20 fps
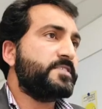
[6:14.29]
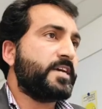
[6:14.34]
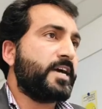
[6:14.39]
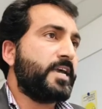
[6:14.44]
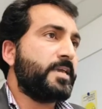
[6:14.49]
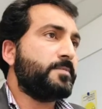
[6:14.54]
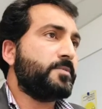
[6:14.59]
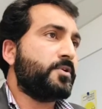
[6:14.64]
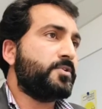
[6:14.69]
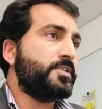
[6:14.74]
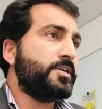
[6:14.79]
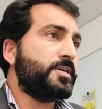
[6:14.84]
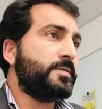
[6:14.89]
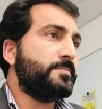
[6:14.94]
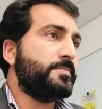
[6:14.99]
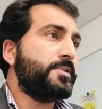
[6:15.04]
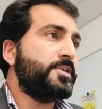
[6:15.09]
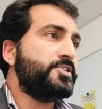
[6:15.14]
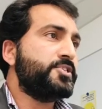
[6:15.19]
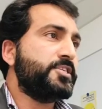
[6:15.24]
time or the
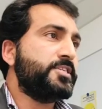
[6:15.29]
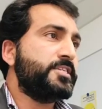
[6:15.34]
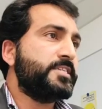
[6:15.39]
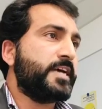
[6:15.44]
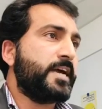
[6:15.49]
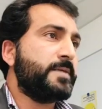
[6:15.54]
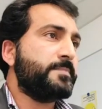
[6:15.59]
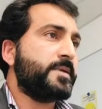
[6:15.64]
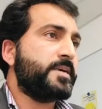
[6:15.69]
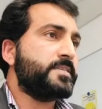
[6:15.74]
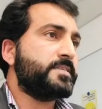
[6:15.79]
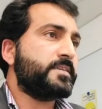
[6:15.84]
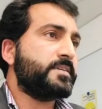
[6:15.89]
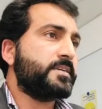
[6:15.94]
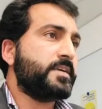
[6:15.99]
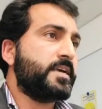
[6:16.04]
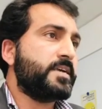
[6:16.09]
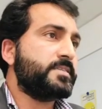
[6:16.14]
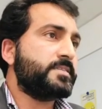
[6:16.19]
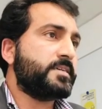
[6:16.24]
completion time as
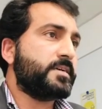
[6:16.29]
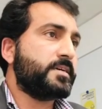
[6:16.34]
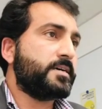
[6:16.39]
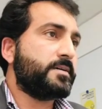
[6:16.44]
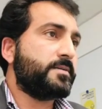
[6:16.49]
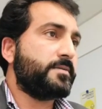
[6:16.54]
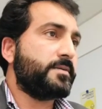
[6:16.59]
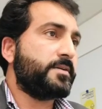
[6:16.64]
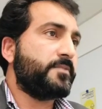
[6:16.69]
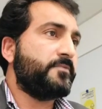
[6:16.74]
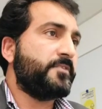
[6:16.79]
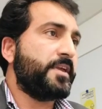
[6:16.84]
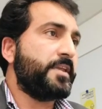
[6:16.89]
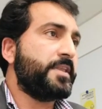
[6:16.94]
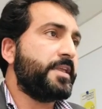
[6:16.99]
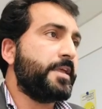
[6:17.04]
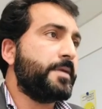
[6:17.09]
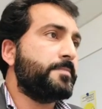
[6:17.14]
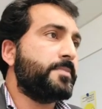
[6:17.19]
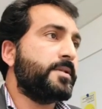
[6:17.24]
a
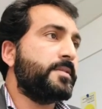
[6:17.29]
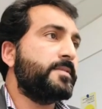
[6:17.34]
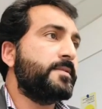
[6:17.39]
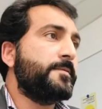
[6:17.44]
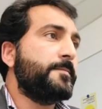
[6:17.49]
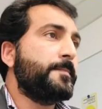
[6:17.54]
variable,